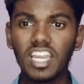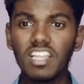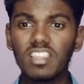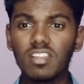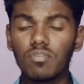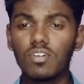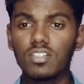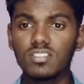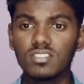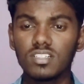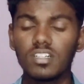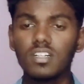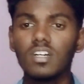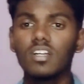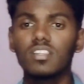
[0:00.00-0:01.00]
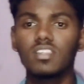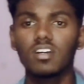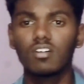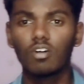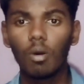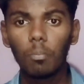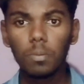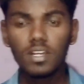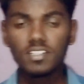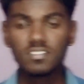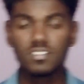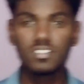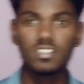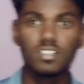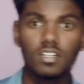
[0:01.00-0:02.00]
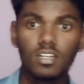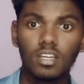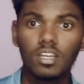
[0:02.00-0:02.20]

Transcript: The first, the complexity.